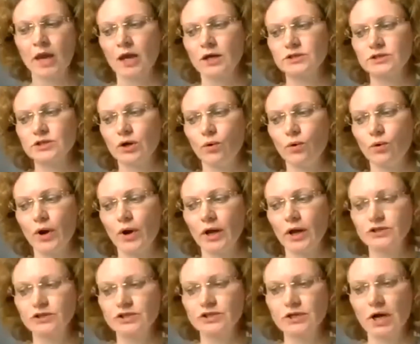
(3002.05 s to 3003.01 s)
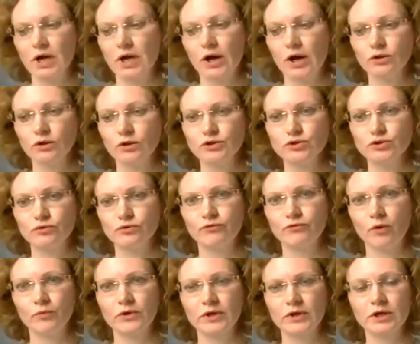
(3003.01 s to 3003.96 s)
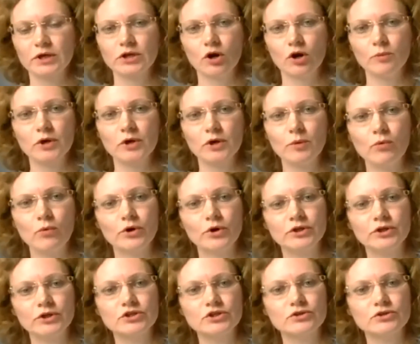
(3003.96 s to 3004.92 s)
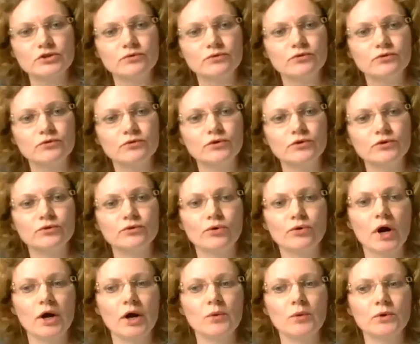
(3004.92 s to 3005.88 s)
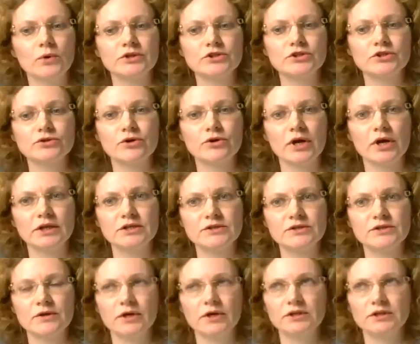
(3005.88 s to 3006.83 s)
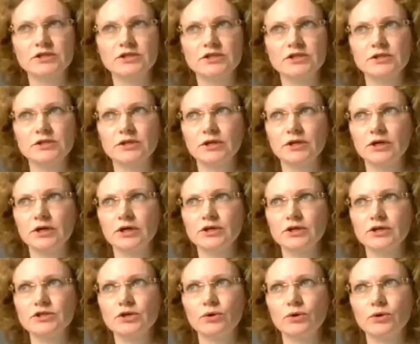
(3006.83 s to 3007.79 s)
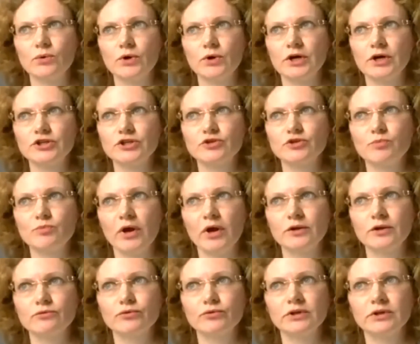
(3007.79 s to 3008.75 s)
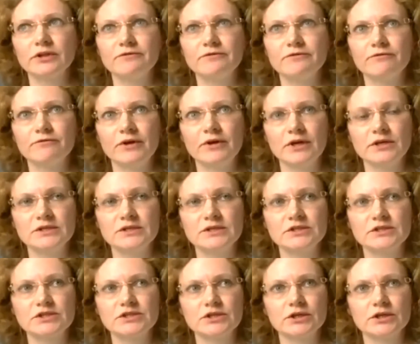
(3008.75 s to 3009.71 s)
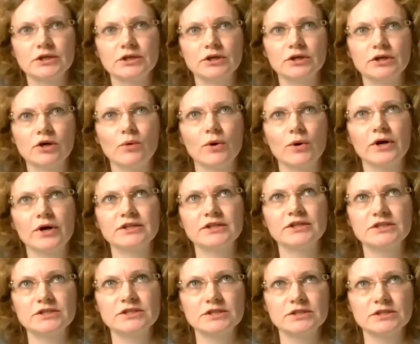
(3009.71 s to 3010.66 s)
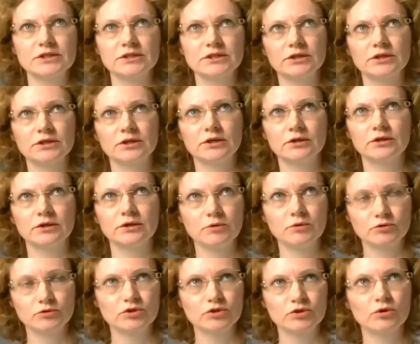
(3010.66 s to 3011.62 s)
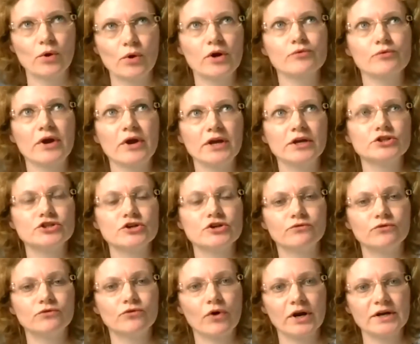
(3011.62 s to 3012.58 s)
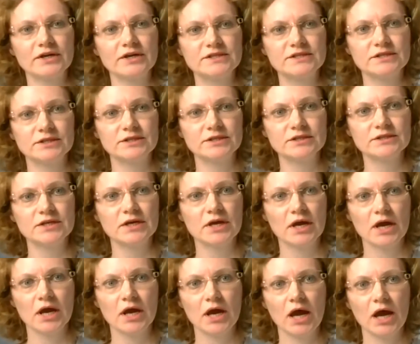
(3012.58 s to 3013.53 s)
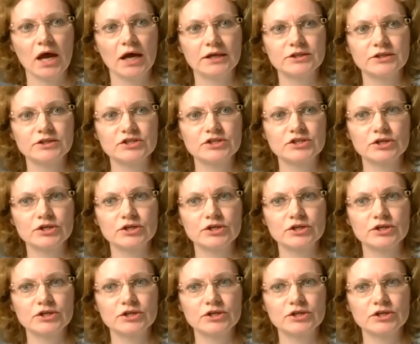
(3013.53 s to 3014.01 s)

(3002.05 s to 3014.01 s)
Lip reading: So, and I also, from the economic point of view, I want to add that Japan really faced quite a range of crises, and